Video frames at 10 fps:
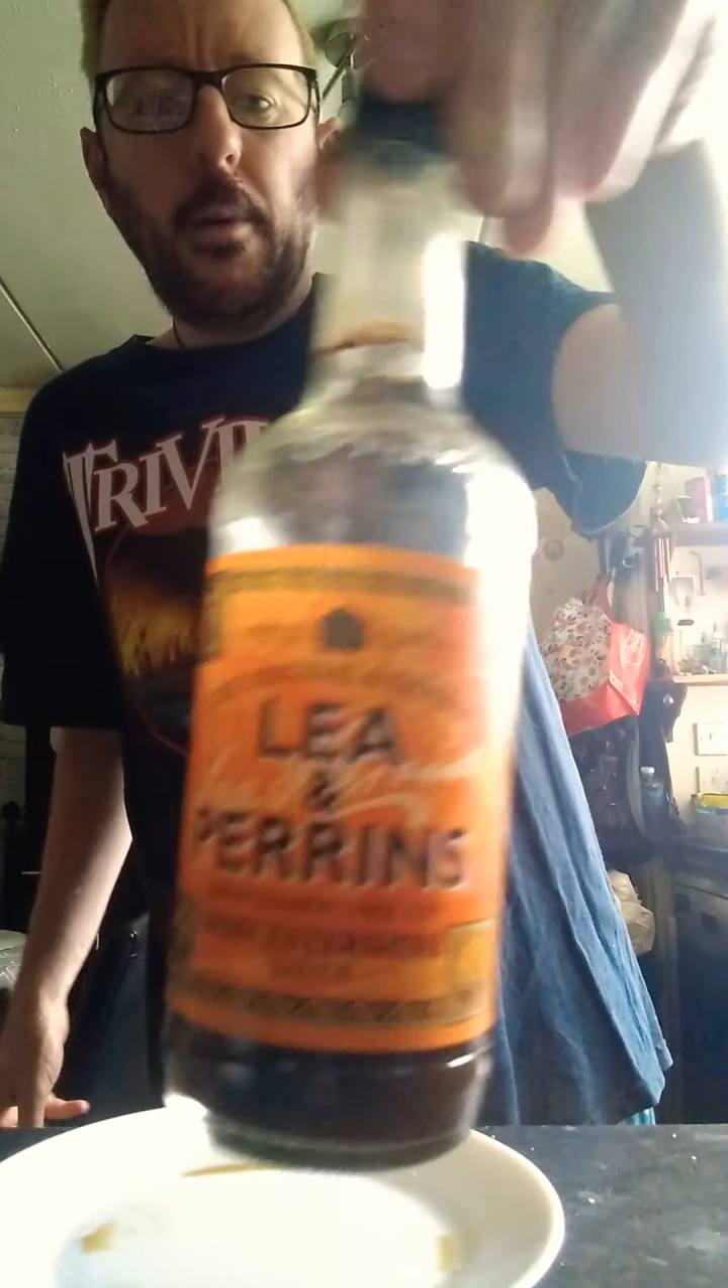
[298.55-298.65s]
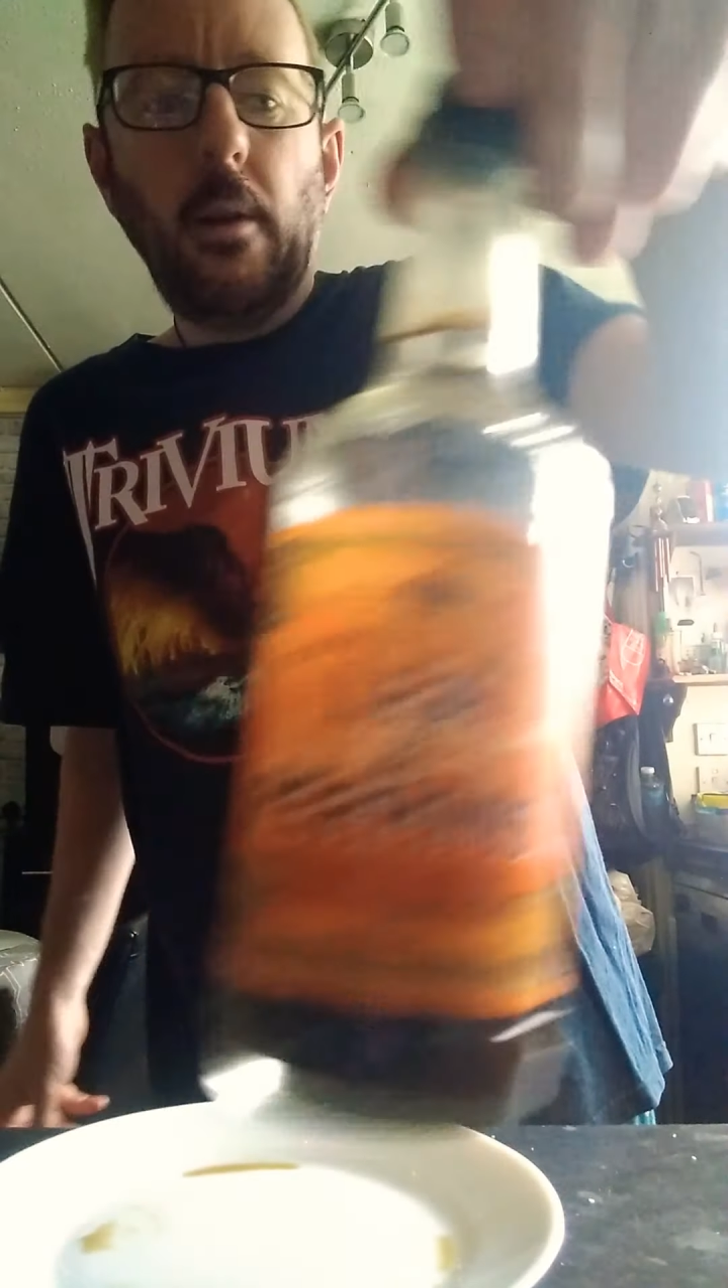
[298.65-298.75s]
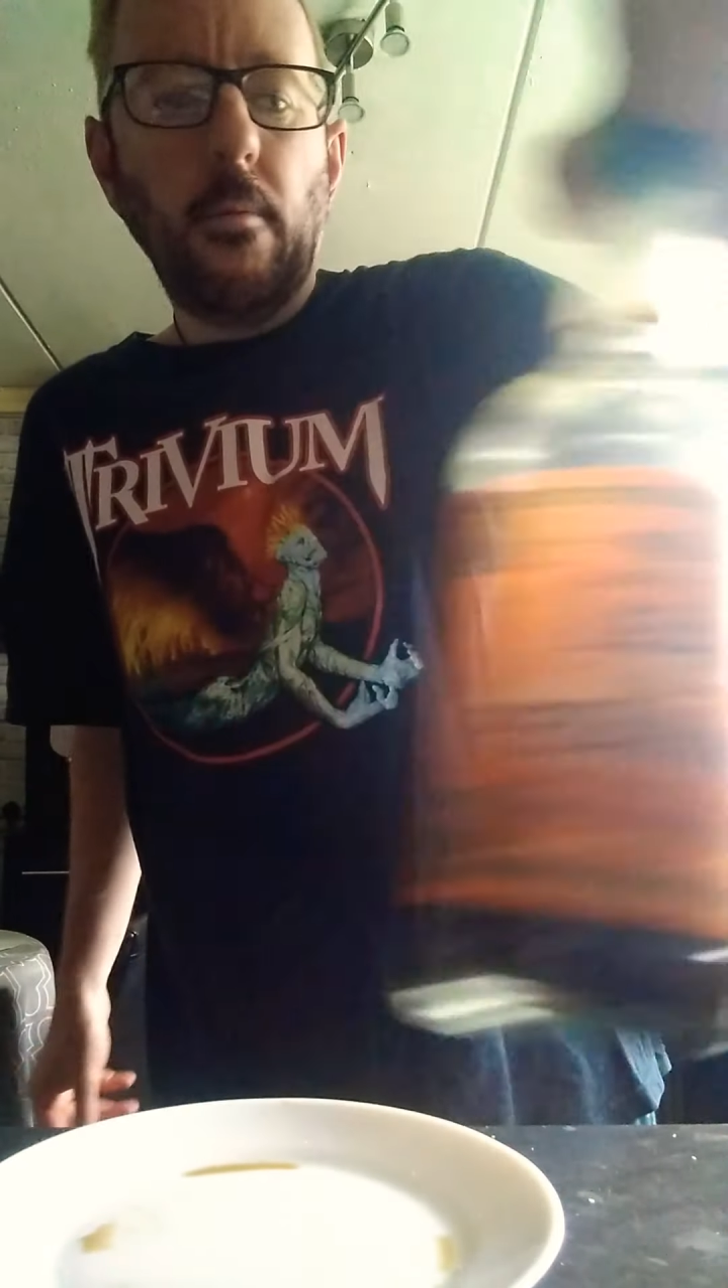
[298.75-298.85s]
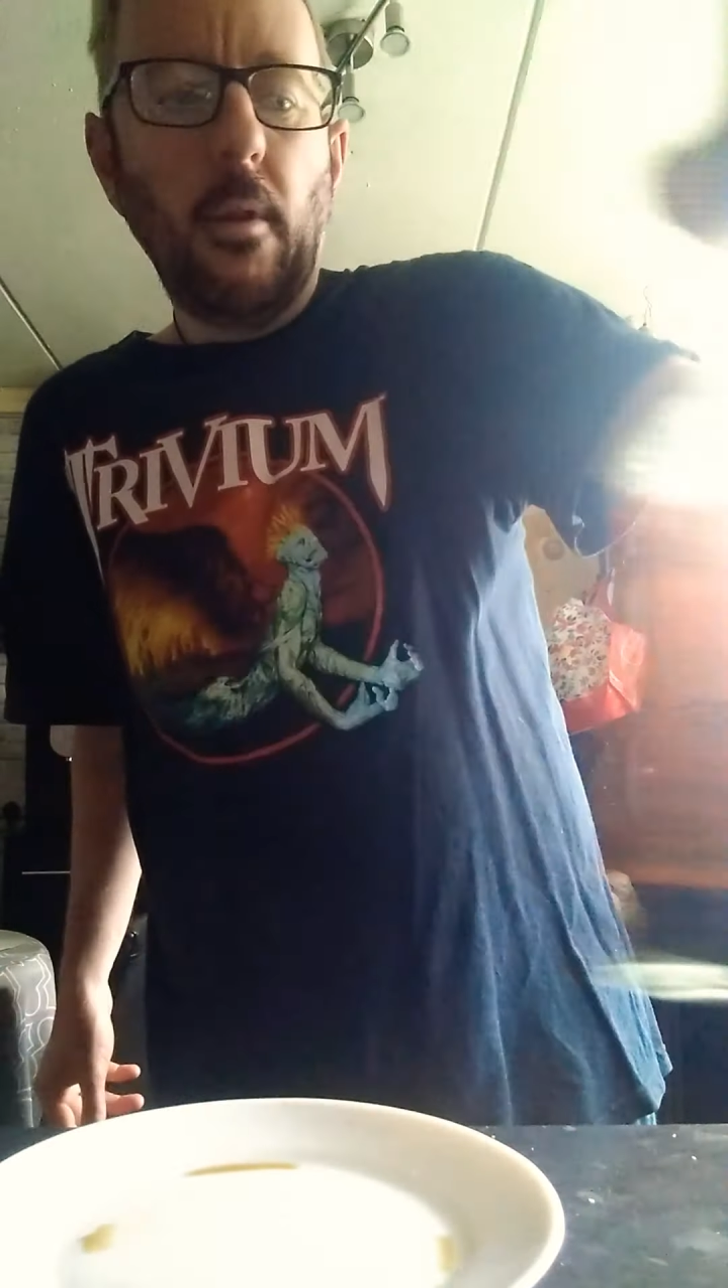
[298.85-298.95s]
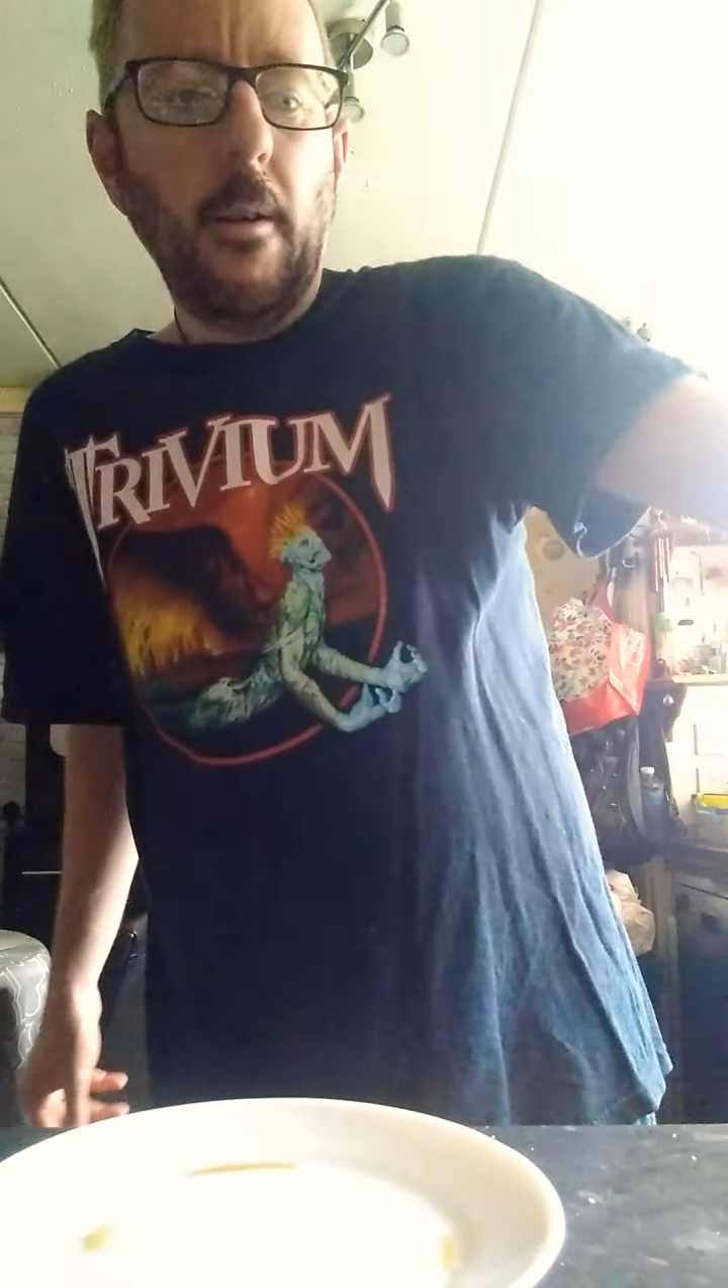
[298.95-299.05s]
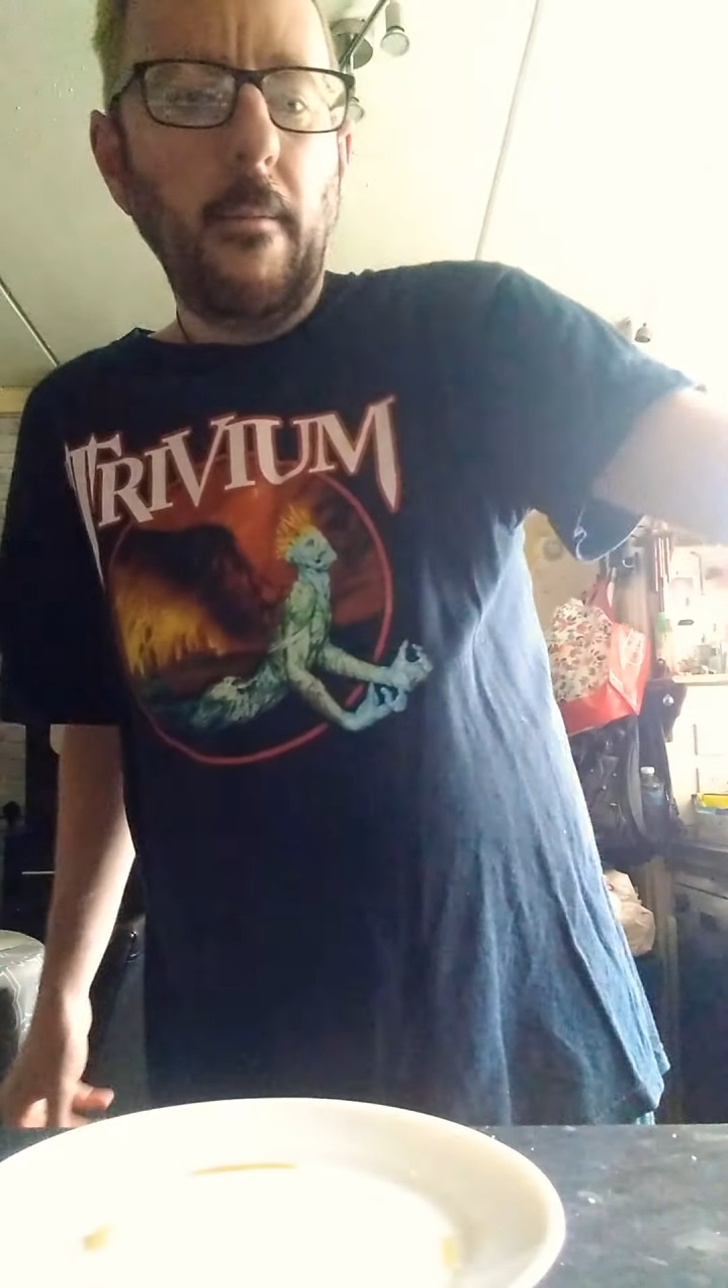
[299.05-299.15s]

£1.